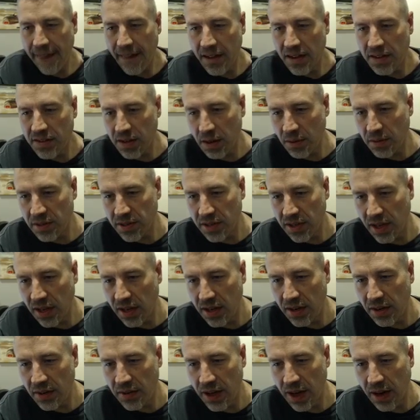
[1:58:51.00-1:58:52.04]
it's always good to
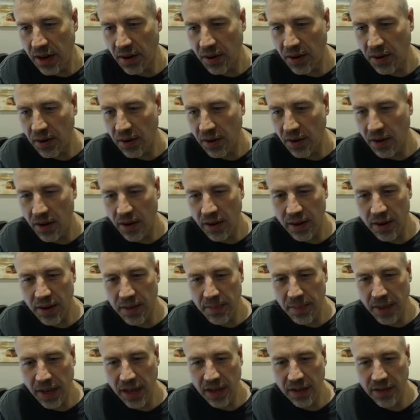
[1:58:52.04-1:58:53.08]
do that earlier on in the
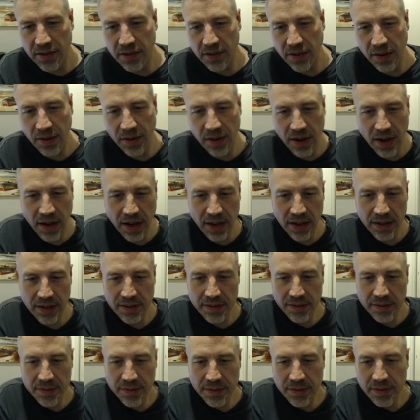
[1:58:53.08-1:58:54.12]
piece so you're not
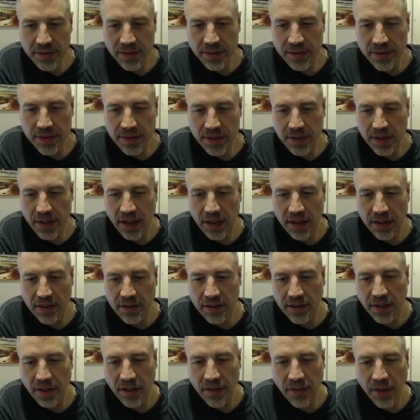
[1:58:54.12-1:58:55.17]
getting
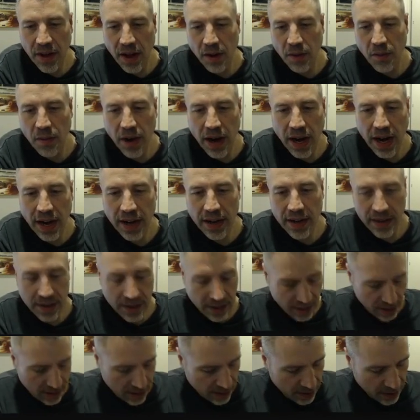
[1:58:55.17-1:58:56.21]
stuff out of whack.
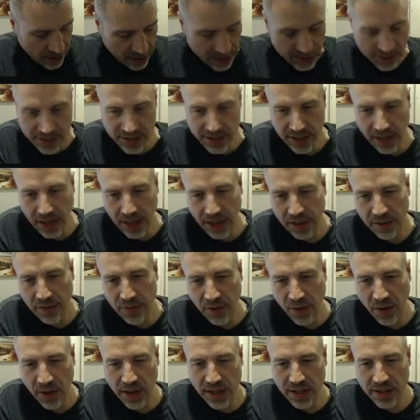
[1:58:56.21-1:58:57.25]
Because see, like
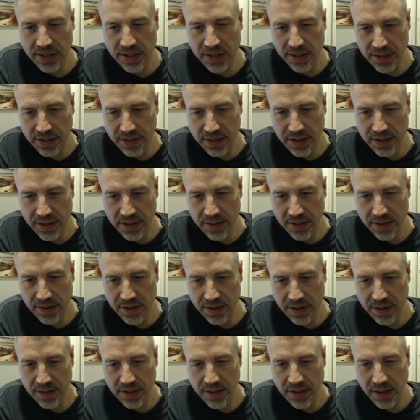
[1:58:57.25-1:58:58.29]
for instance,
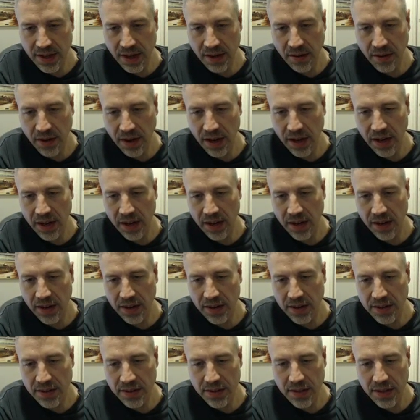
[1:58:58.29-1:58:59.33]
this thing right here
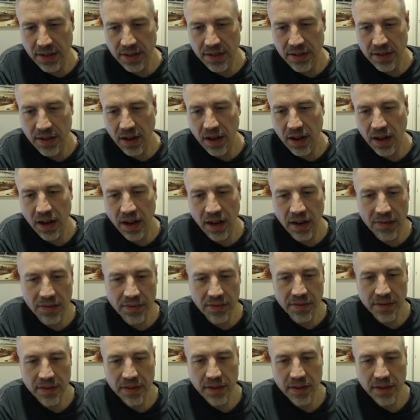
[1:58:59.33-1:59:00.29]
is off.